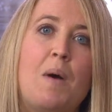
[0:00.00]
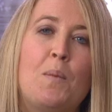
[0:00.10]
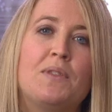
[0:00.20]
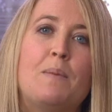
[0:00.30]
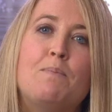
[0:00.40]
up
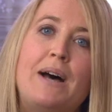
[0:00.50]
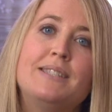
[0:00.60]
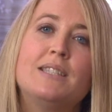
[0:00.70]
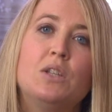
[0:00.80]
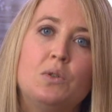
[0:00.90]
with the
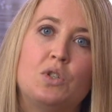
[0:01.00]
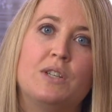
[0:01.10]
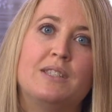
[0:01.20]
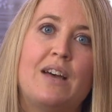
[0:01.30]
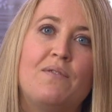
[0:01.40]
best
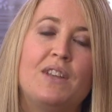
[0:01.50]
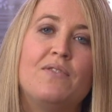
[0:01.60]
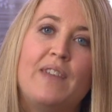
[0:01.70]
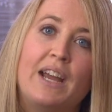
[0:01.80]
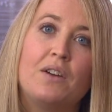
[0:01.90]
solutions that fit
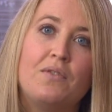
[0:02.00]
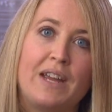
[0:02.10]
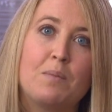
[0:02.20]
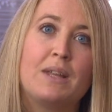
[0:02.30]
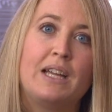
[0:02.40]
their
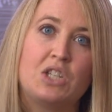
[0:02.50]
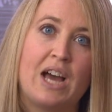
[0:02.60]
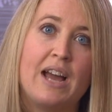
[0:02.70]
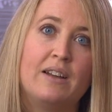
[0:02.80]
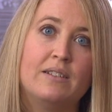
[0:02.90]
family and
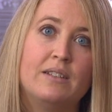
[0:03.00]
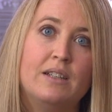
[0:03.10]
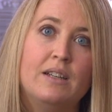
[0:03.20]
child.